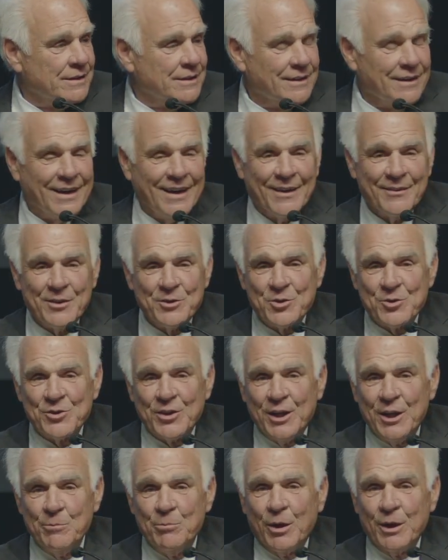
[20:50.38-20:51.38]
that there's
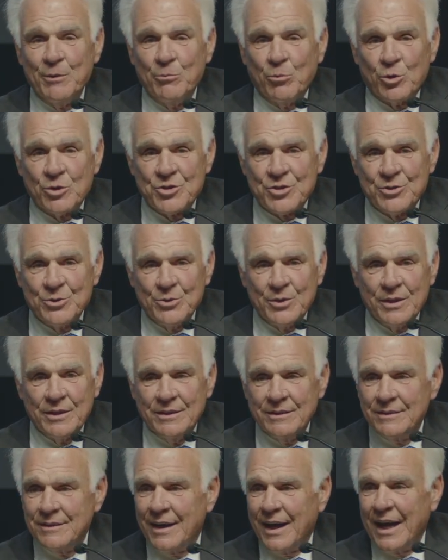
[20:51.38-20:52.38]
anybody more suited.
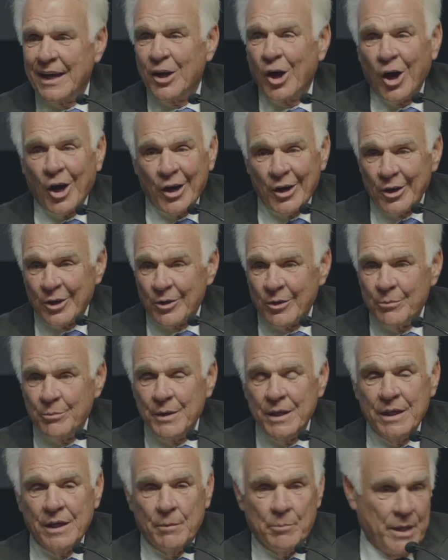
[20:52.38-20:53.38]
I'd hire him
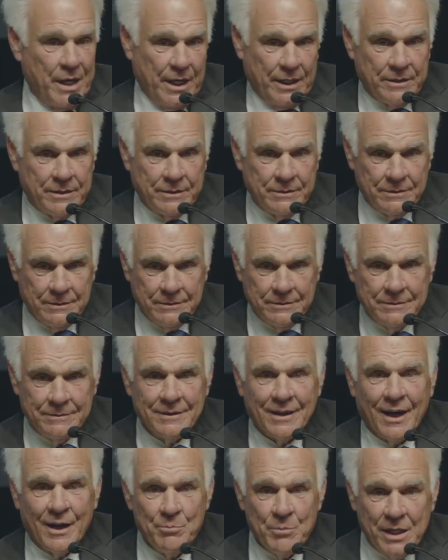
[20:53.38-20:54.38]
in a minute.
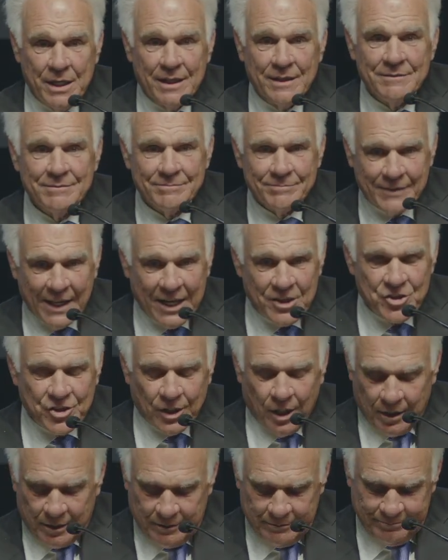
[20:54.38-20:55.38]
I mean it. Thanks,
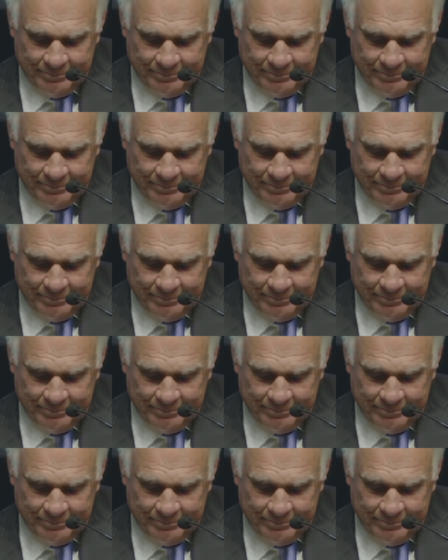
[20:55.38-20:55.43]
Doug.